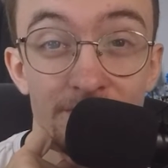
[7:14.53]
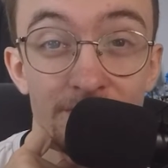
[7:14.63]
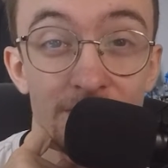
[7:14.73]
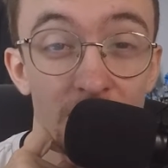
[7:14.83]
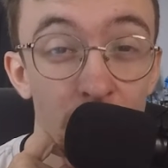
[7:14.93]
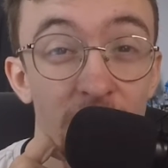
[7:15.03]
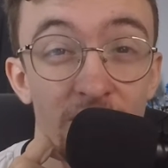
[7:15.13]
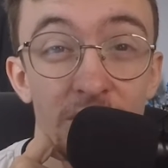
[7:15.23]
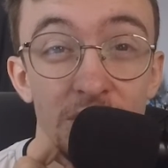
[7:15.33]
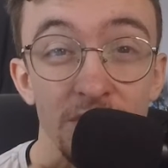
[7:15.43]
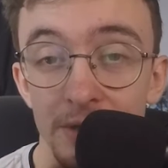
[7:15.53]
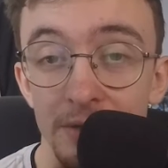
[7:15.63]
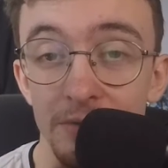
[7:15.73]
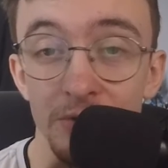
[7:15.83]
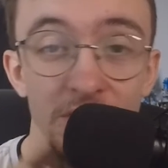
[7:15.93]
It will be very tough.
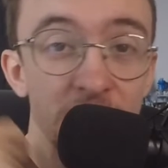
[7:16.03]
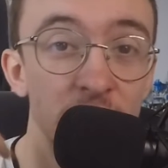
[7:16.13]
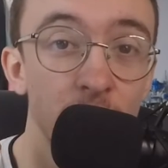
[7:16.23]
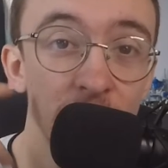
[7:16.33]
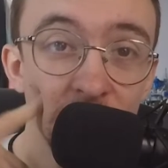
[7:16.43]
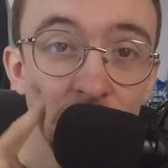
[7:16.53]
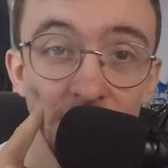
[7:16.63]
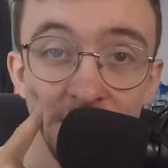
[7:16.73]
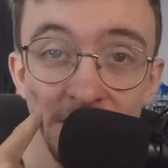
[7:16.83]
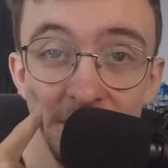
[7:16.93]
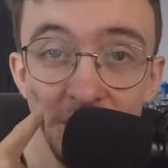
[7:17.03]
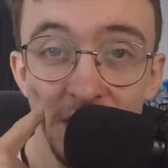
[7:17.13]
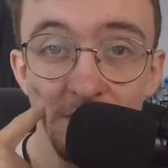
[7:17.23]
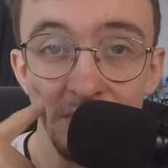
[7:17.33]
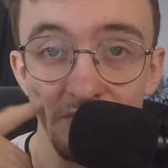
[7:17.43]
The United squad is starting to take shape.